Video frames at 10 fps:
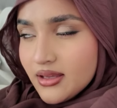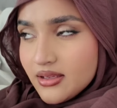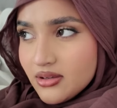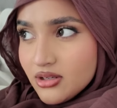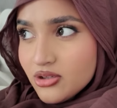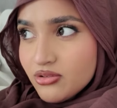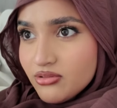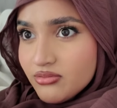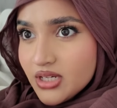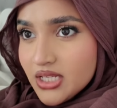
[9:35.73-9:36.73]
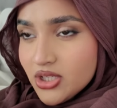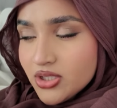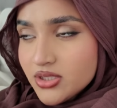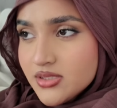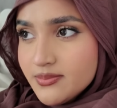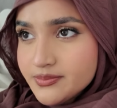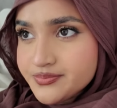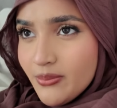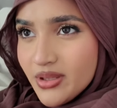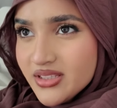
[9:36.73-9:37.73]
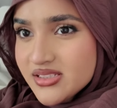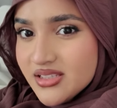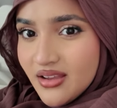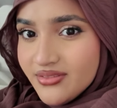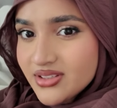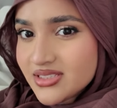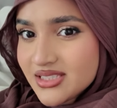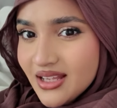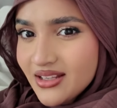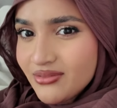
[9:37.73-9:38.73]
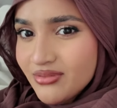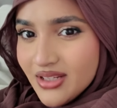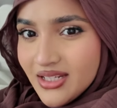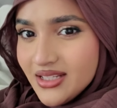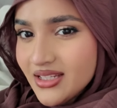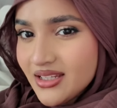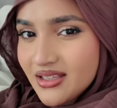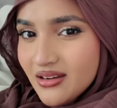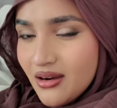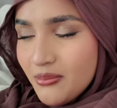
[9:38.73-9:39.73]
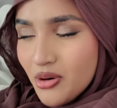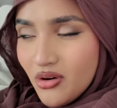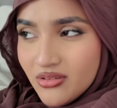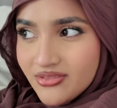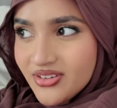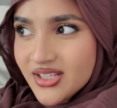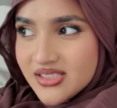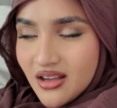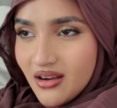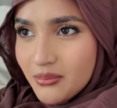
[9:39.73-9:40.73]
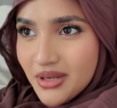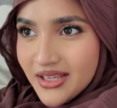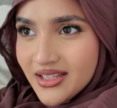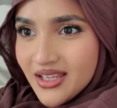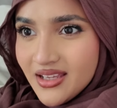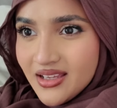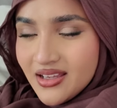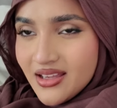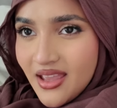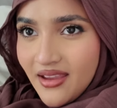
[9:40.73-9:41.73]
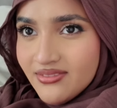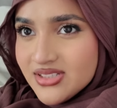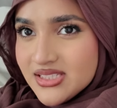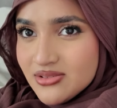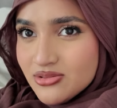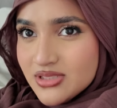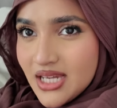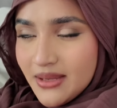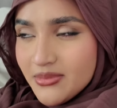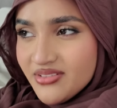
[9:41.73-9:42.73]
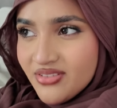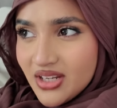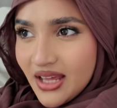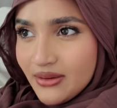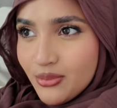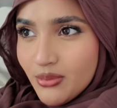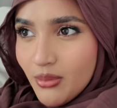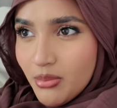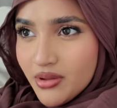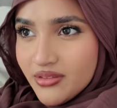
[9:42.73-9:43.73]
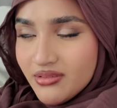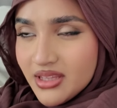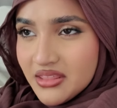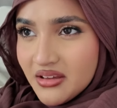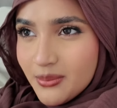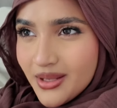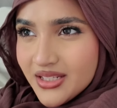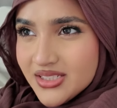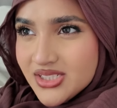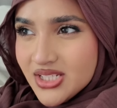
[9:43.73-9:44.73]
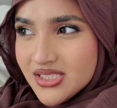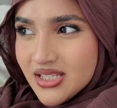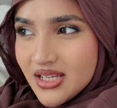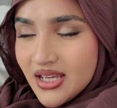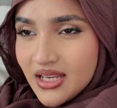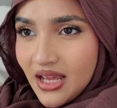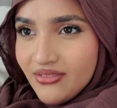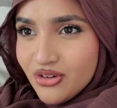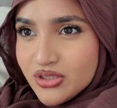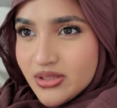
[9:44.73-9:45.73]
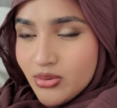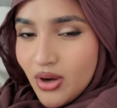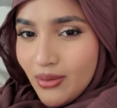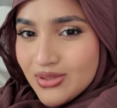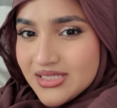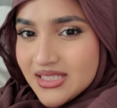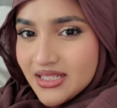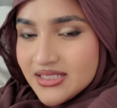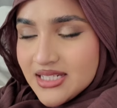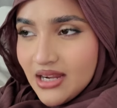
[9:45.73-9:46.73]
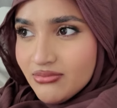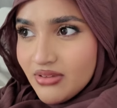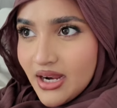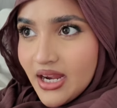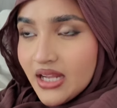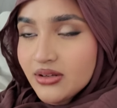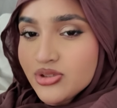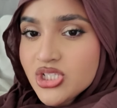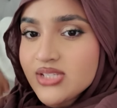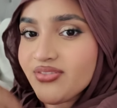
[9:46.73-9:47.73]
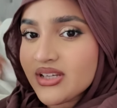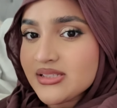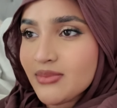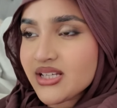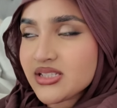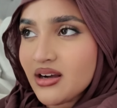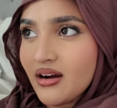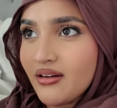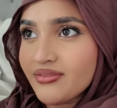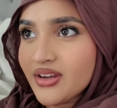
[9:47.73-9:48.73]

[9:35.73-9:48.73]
It looked really good. But the service, like, really, come on, fix up. Like, every single time it felt like we were bothering them. And it's just, like, for example, I was sitting down, right, and I was just fixing my scarf,